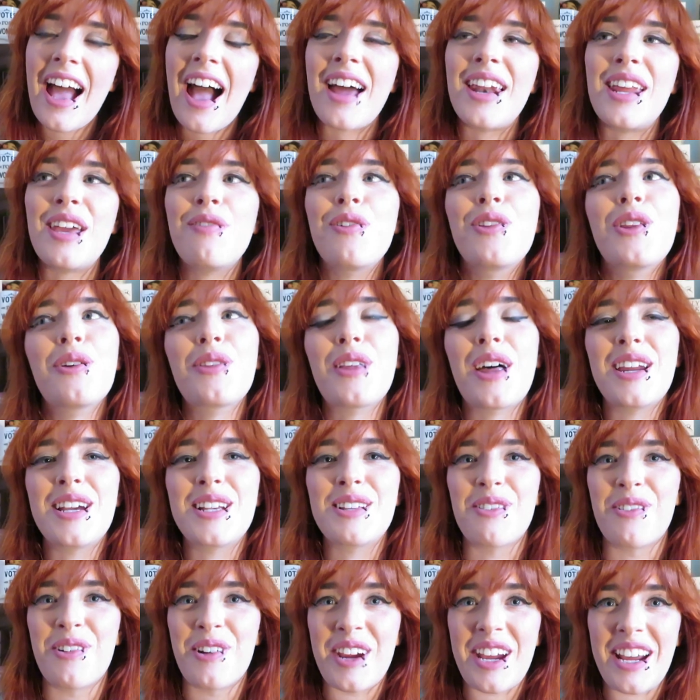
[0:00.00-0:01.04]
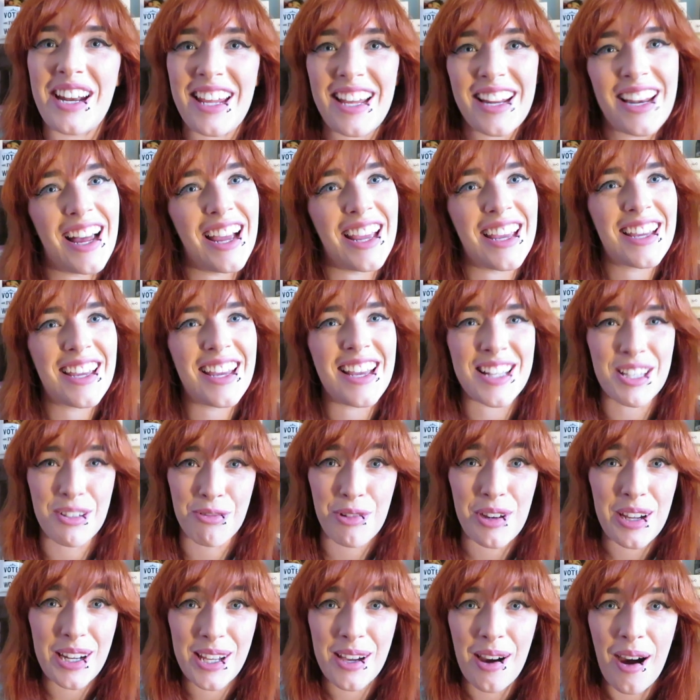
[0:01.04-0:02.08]
And even though that is really, like, it's
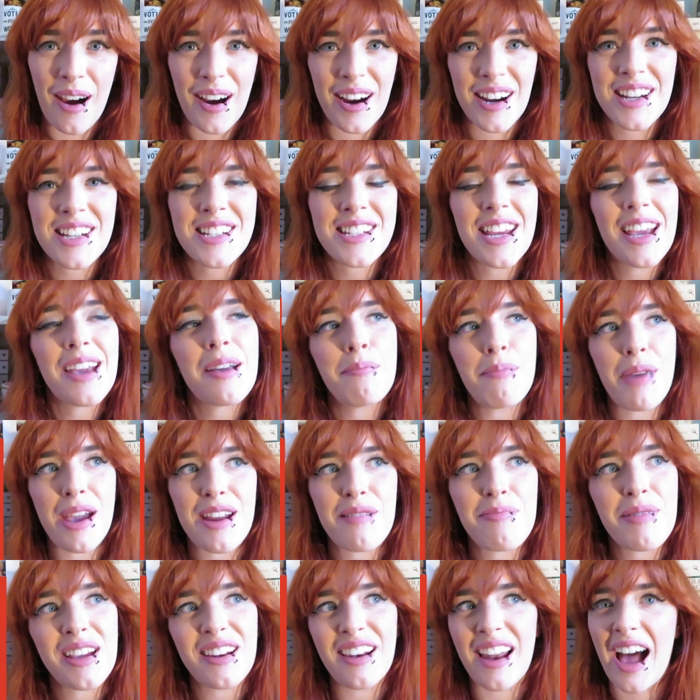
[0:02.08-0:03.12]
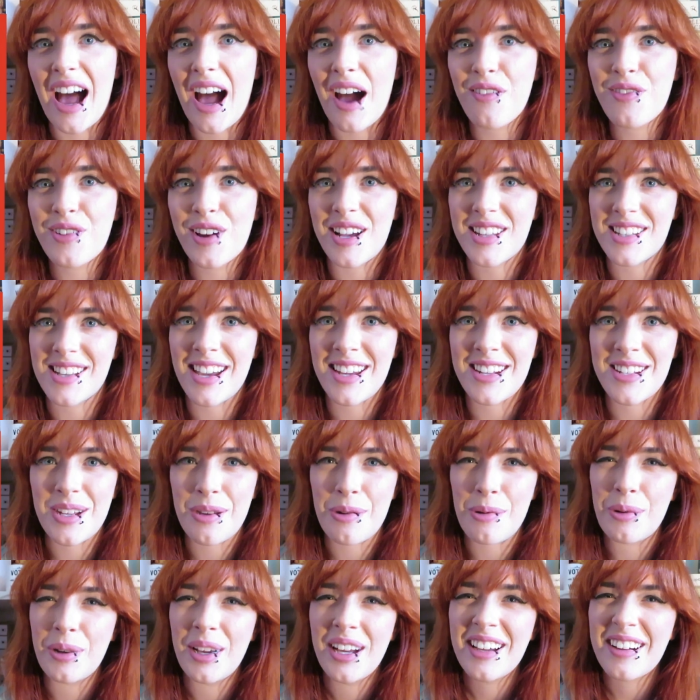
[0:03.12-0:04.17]
really harsh, it made me laugh because I
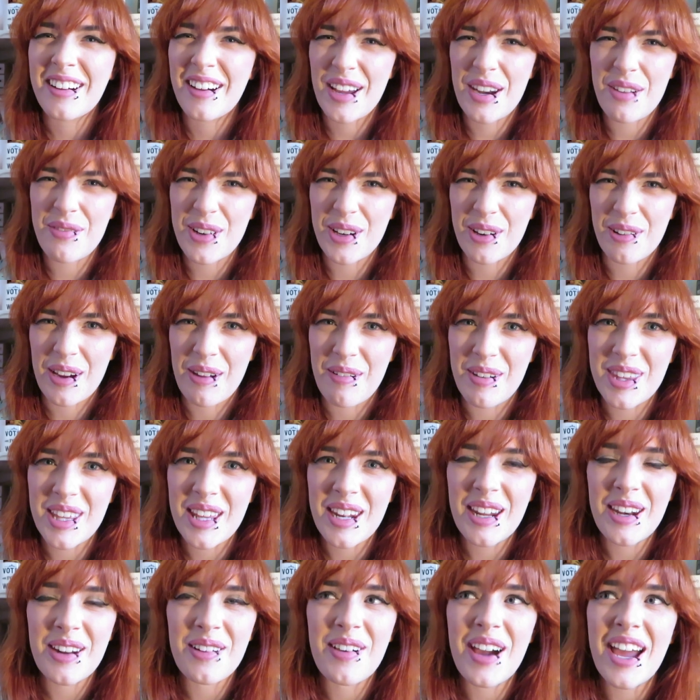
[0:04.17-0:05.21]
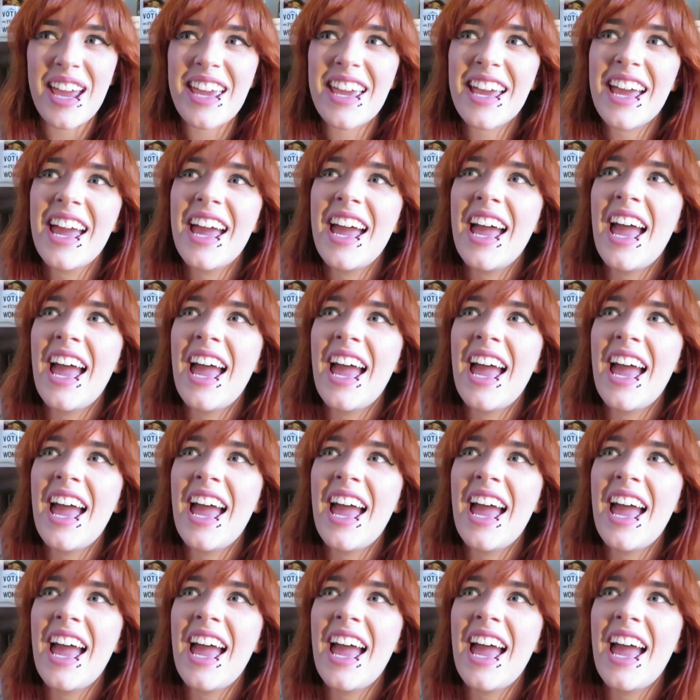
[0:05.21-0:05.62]
do kind of agree with it in a way.